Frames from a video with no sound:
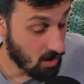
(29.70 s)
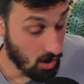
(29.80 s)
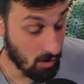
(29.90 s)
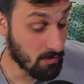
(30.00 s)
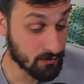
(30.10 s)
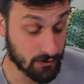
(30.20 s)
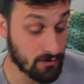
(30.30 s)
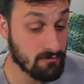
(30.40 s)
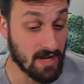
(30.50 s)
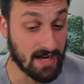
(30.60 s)
almost
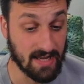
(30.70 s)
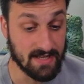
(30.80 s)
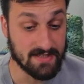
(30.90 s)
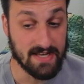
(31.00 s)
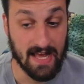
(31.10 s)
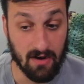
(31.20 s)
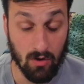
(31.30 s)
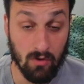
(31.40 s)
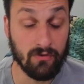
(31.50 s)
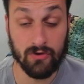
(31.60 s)
two decades now,
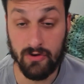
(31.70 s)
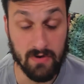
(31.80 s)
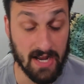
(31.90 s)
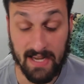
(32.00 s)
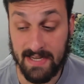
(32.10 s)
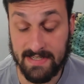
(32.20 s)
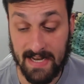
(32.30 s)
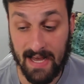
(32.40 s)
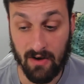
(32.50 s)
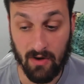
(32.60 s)
over two decades
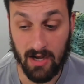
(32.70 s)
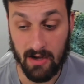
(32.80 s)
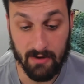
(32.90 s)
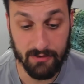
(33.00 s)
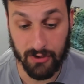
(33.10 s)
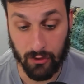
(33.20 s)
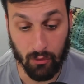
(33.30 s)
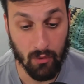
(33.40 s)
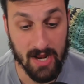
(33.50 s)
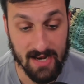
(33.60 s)
now, uh, it was a
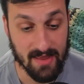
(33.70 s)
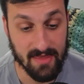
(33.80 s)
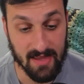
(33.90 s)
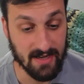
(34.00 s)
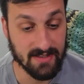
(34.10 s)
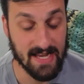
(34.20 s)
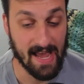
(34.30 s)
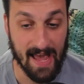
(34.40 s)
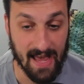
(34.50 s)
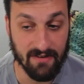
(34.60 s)
great thing to
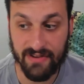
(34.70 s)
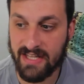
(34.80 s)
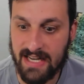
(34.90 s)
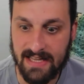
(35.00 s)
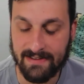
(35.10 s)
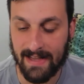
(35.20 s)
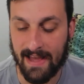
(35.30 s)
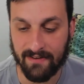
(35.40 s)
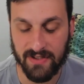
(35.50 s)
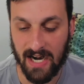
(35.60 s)
have. And then he
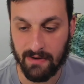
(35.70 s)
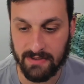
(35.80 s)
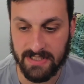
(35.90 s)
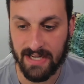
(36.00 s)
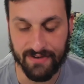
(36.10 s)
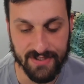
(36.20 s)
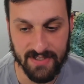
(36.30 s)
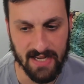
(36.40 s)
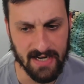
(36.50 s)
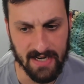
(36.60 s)
left, and I was
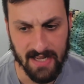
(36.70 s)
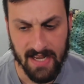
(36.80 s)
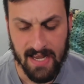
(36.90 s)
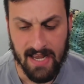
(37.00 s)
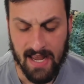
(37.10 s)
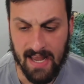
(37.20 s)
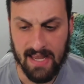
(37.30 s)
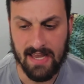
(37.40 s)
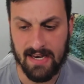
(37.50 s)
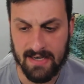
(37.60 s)
devastated.
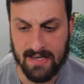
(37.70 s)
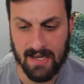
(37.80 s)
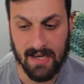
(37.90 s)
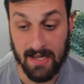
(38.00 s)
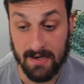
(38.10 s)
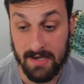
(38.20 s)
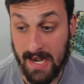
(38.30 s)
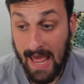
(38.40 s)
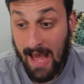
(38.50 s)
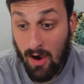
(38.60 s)
And uh,
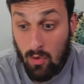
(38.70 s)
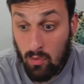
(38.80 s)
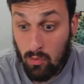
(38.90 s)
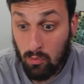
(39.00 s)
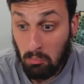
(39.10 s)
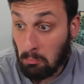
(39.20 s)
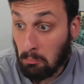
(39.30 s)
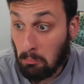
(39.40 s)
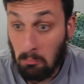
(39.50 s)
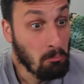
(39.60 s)
now
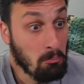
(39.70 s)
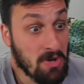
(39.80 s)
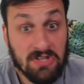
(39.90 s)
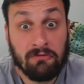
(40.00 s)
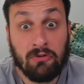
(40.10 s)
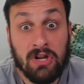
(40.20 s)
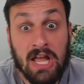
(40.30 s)
he's a free